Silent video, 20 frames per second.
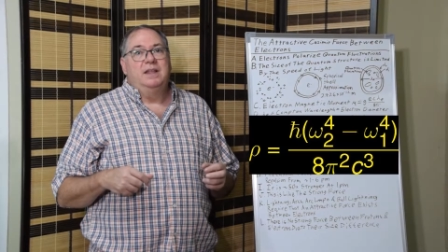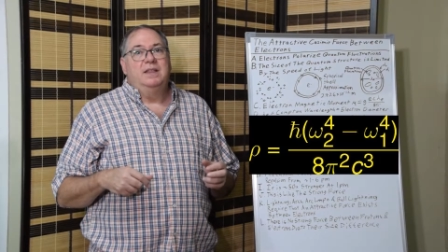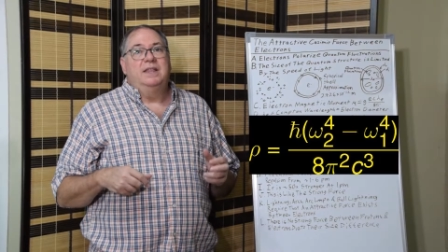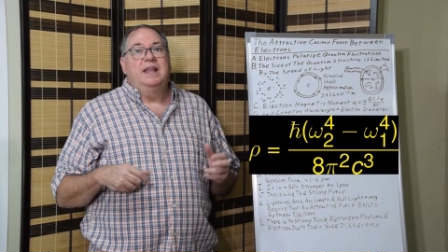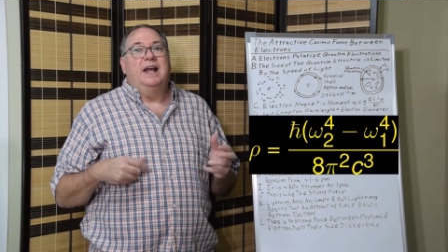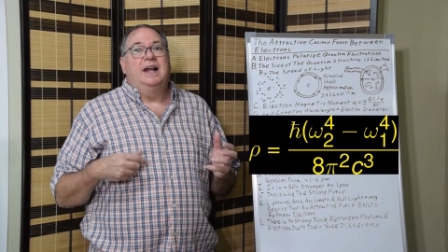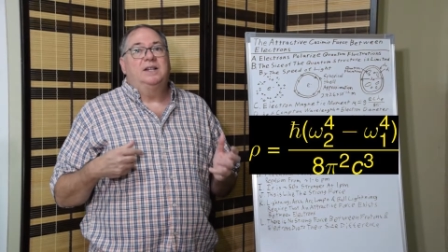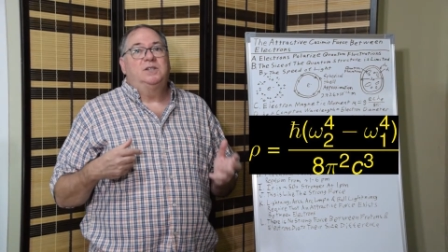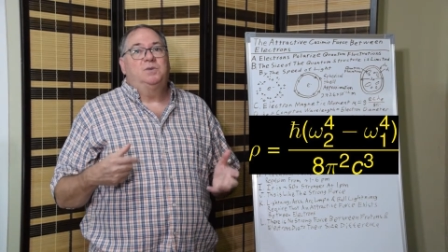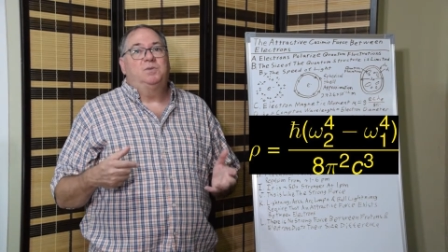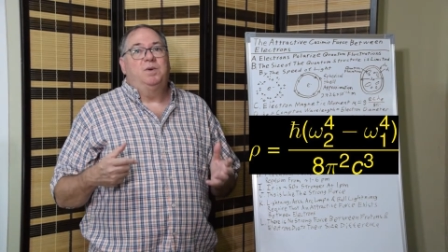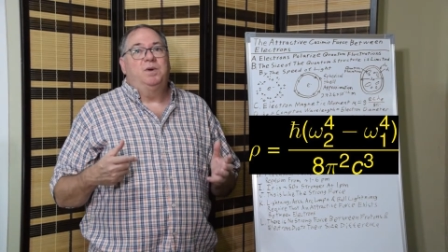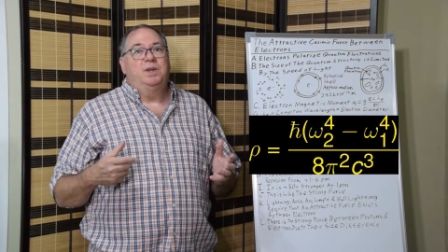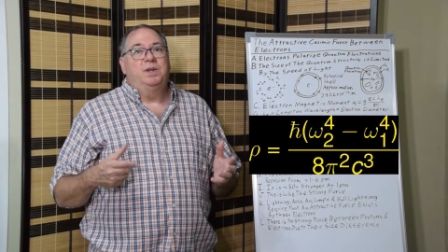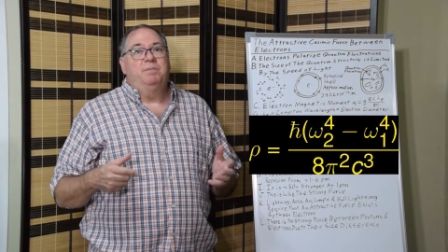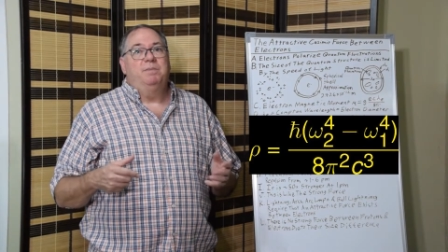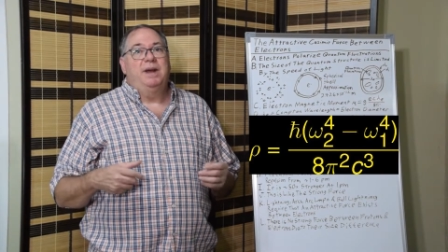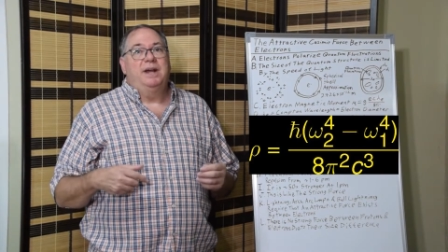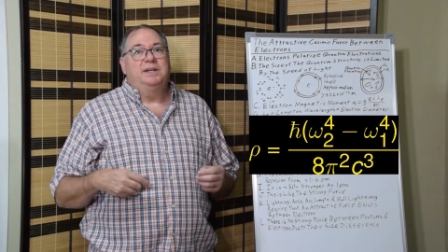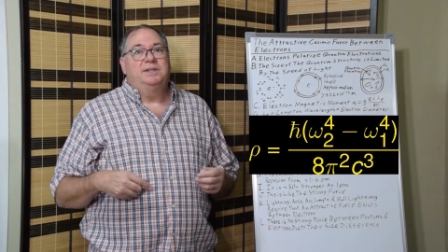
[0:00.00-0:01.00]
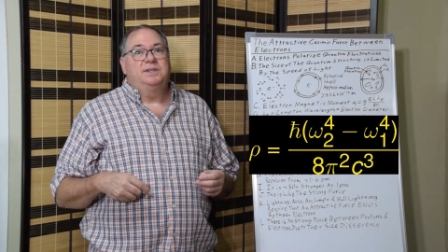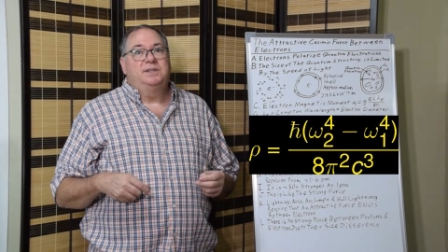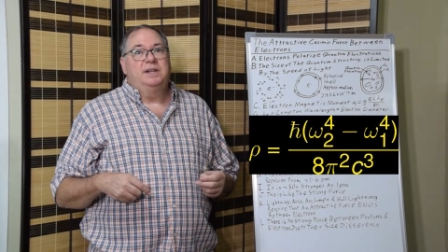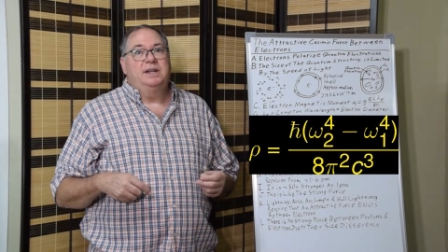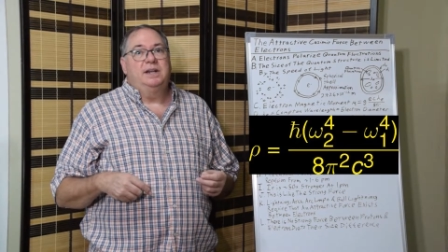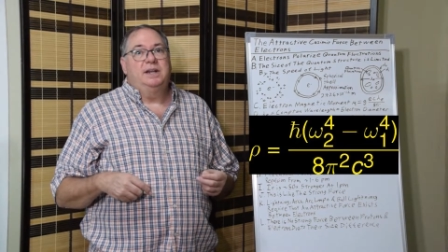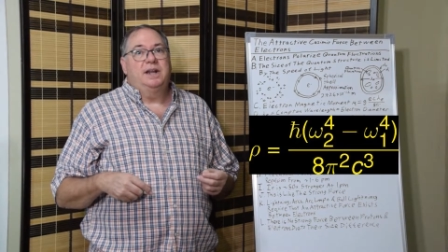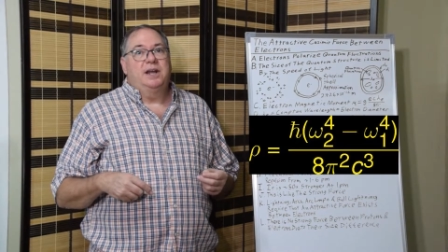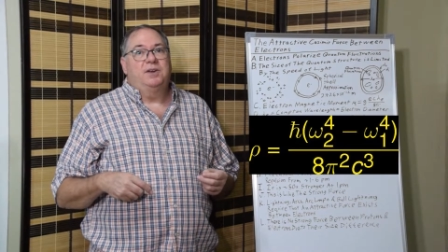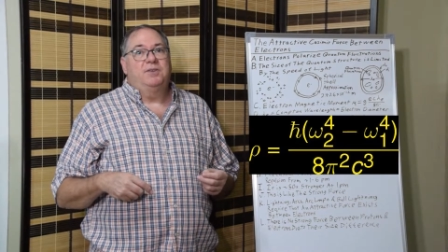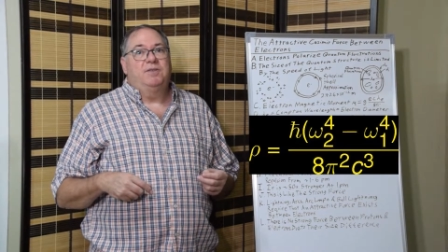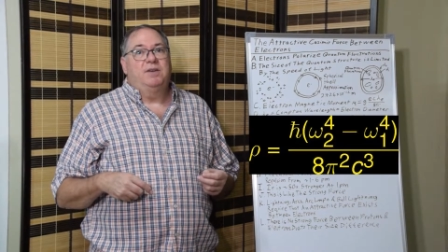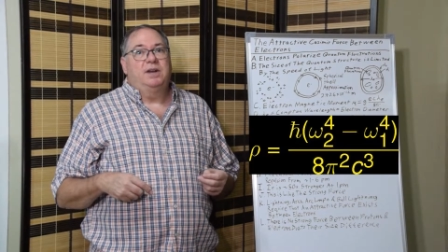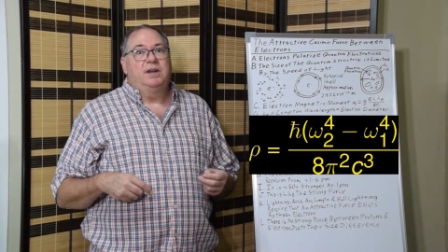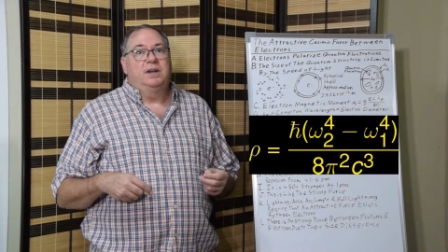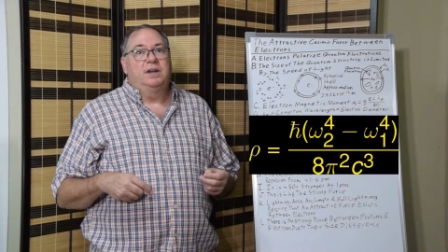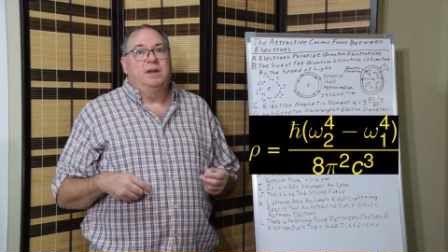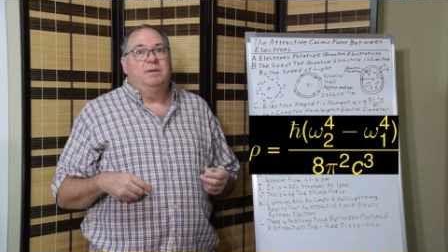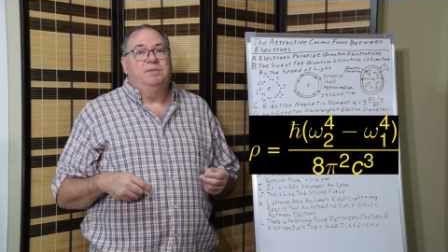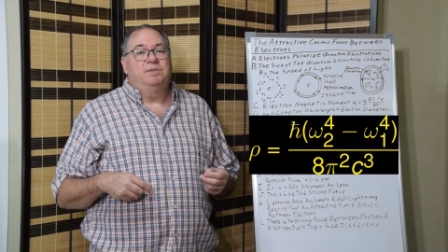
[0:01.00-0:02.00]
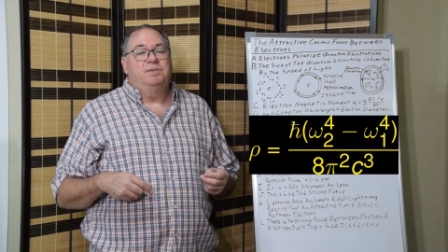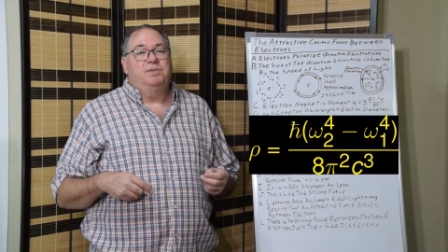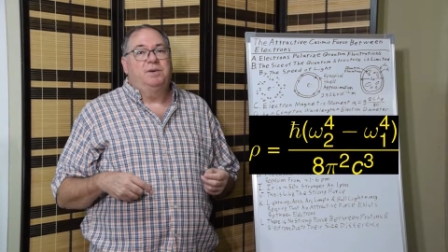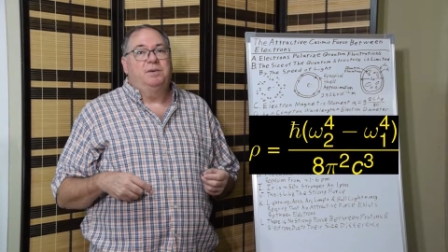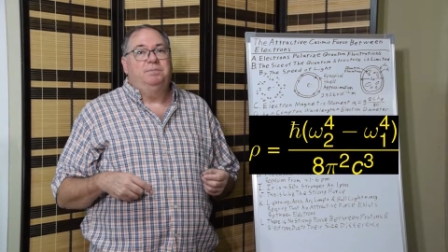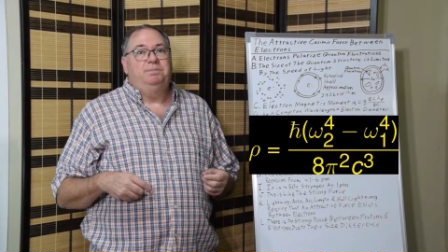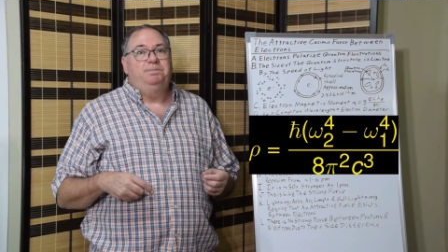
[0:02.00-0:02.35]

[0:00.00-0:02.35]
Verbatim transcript: That's where the mass of the electron comes from.